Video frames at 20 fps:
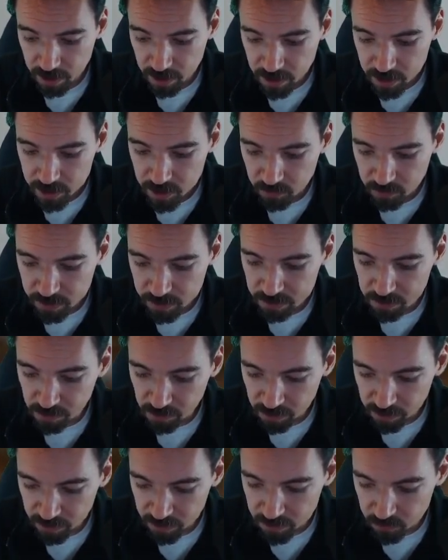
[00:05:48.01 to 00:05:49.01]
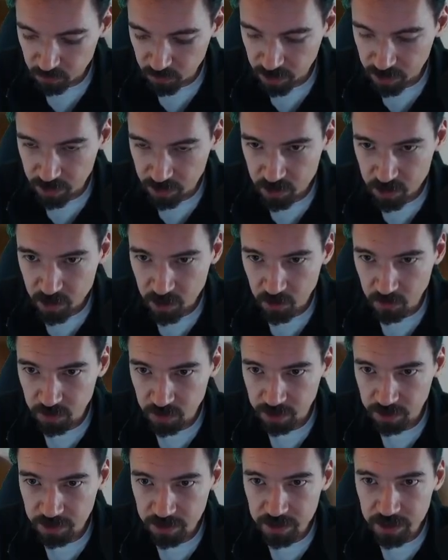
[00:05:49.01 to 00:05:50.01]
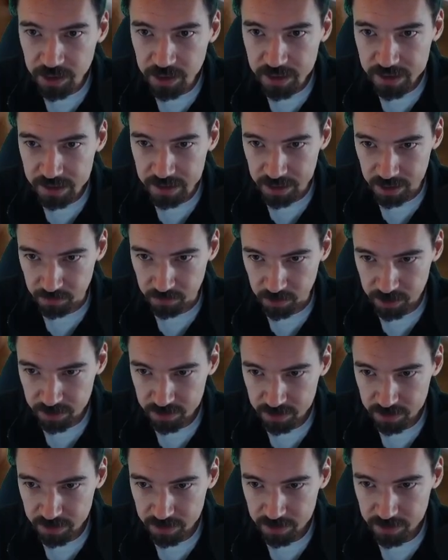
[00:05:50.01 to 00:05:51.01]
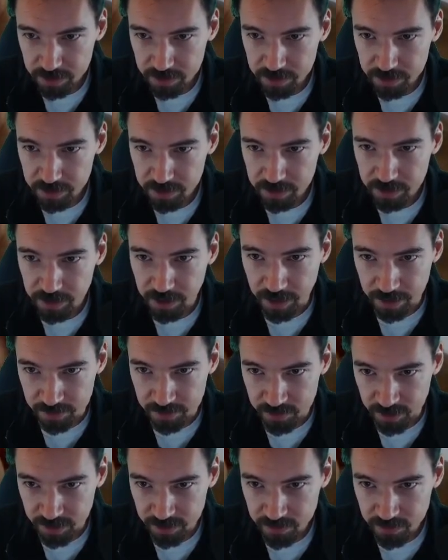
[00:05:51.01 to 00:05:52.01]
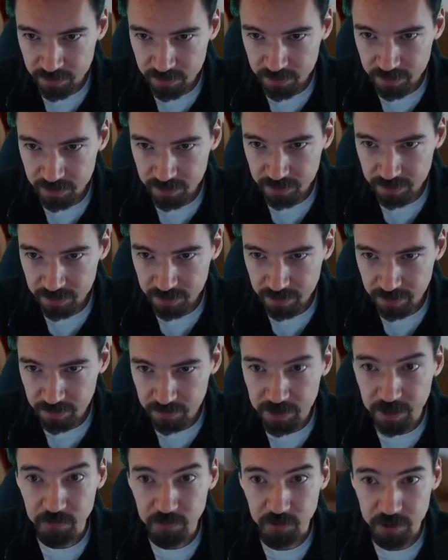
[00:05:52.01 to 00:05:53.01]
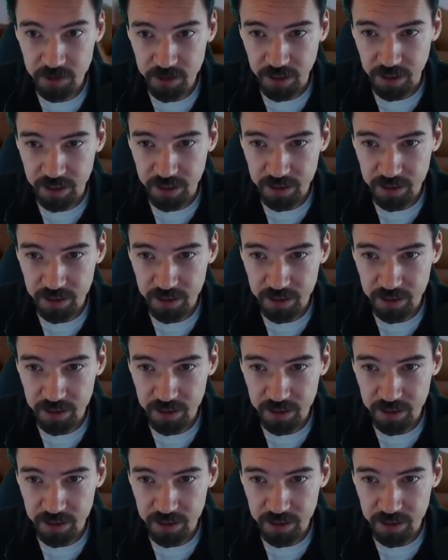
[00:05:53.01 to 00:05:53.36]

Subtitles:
So as long as we can show that this limit exists, then we're good.